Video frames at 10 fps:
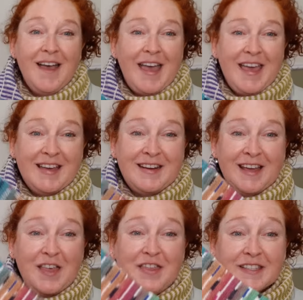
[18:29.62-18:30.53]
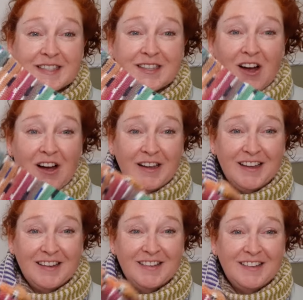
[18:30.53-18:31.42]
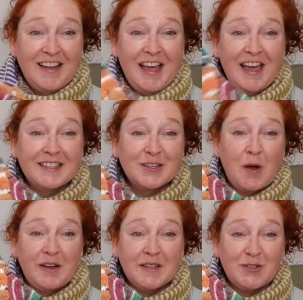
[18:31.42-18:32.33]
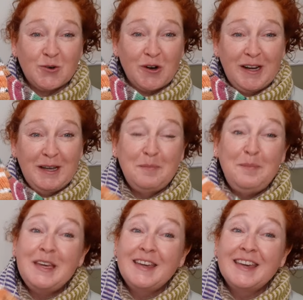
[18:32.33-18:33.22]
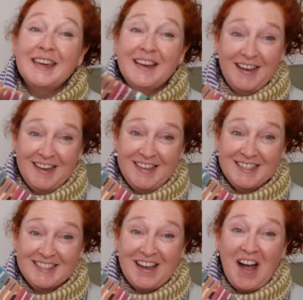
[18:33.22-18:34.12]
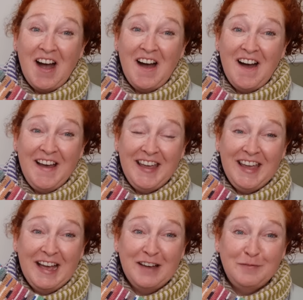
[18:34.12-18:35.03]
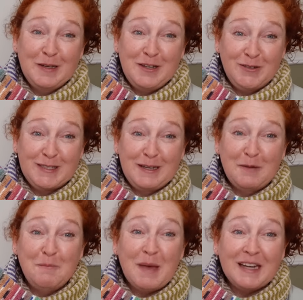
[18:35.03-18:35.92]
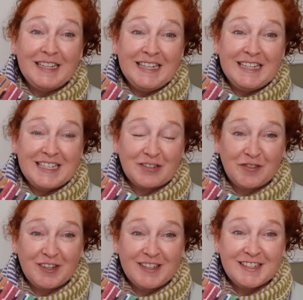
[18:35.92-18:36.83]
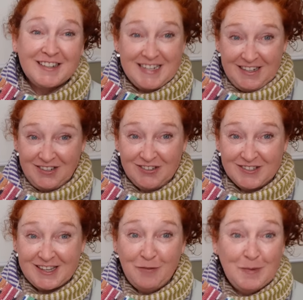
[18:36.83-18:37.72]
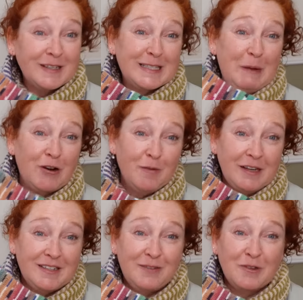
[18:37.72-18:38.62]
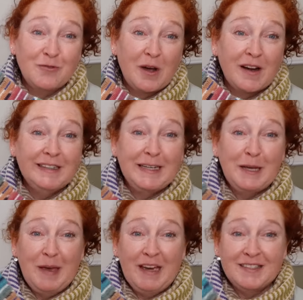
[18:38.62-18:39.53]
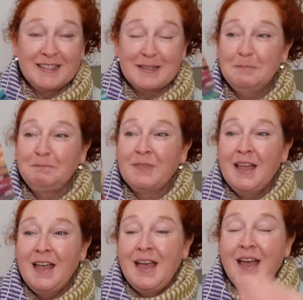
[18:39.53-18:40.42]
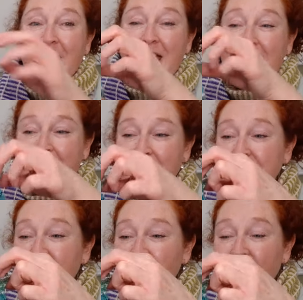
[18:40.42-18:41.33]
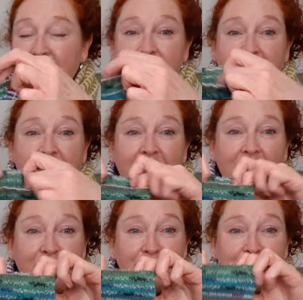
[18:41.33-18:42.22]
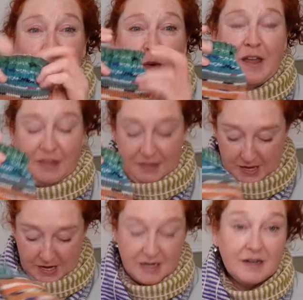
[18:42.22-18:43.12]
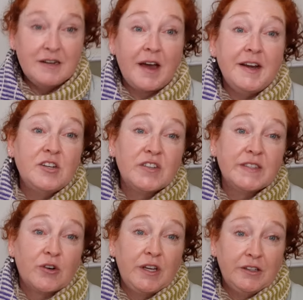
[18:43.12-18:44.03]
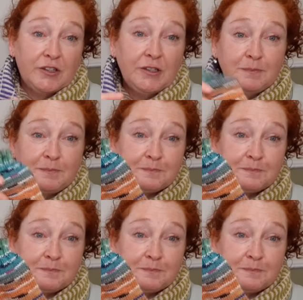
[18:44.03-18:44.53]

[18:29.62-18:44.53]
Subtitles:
and this sock has quite a story because I have been using many different needles. I've been experimenting with what I like best. And I started the cuff with a 9-inch circular.